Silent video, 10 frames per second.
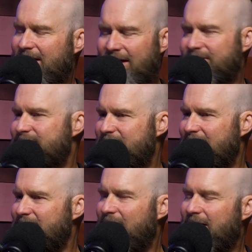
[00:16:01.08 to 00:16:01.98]
Yeah.
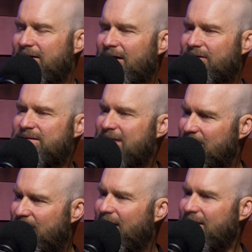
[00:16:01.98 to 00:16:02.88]
Same, not the
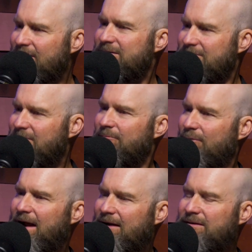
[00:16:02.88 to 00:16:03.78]
same things, but
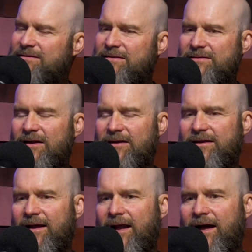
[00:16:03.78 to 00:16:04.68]
practices like
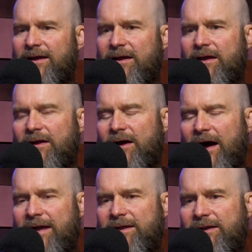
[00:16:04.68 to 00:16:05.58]
that.
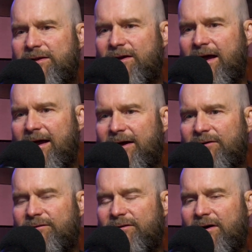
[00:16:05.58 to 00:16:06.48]
I need to
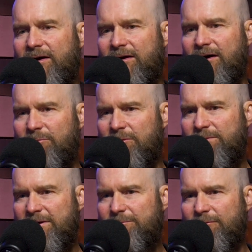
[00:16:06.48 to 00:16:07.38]
have a couple
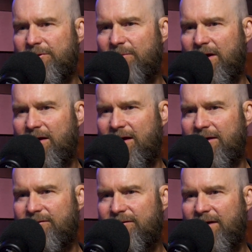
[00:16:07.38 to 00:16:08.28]
people in my
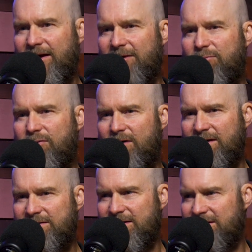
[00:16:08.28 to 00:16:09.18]
life I can
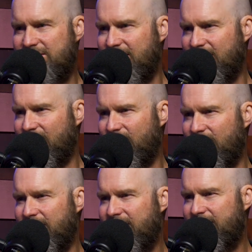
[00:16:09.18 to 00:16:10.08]
process anger
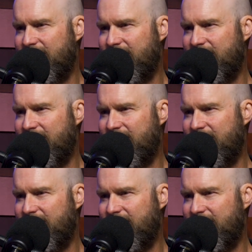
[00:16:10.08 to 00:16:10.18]
with.